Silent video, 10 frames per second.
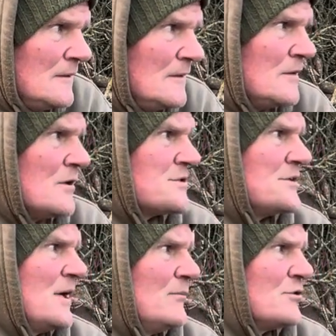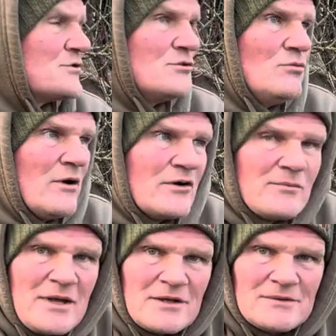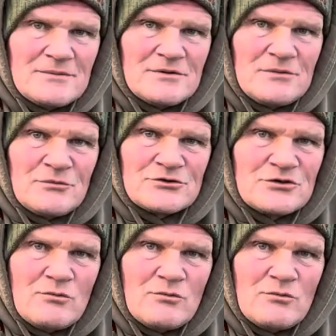like I say, I'm not too worried about. Not